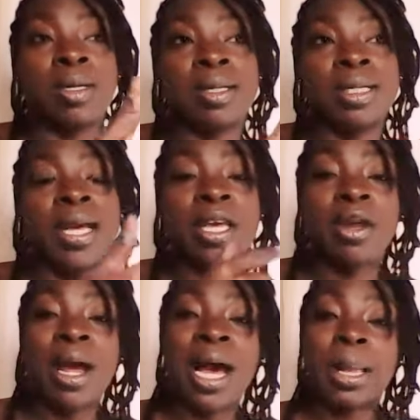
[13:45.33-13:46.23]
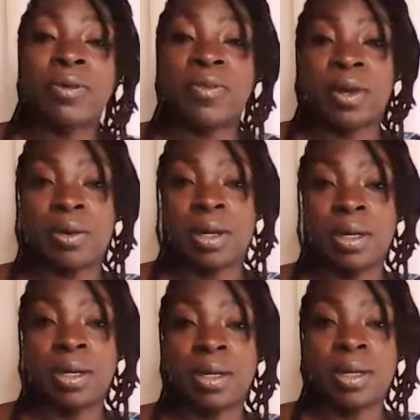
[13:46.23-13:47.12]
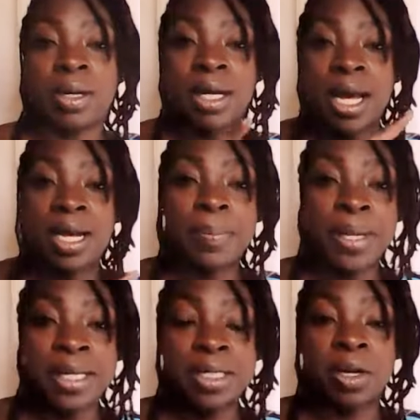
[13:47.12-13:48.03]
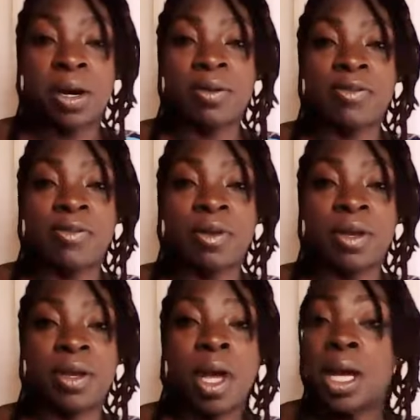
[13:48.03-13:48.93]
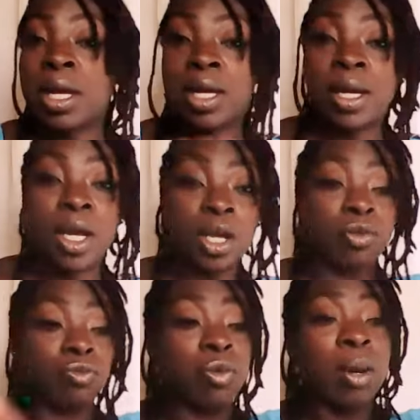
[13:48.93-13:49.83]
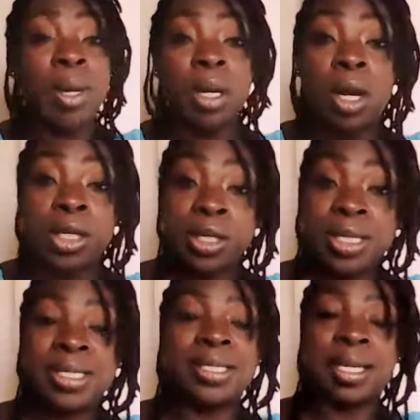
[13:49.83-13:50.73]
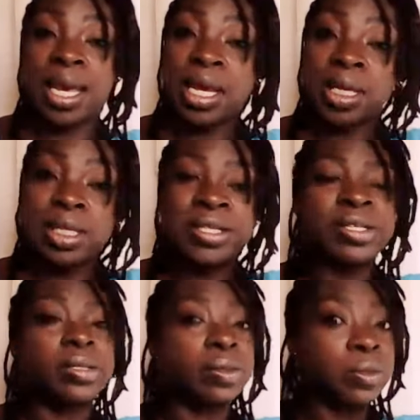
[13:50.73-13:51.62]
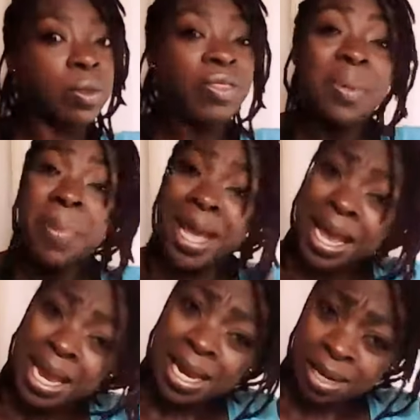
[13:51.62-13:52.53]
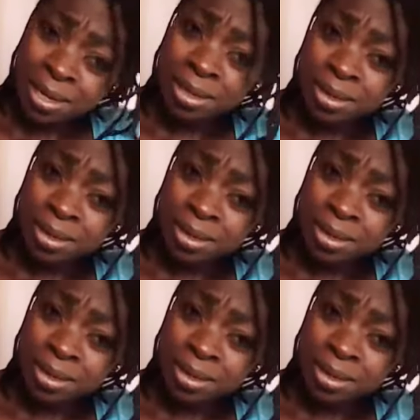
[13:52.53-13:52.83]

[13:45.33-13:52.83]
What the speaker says: take your aloe vera, cut a piece off, rub it on your skin to soothe the pain,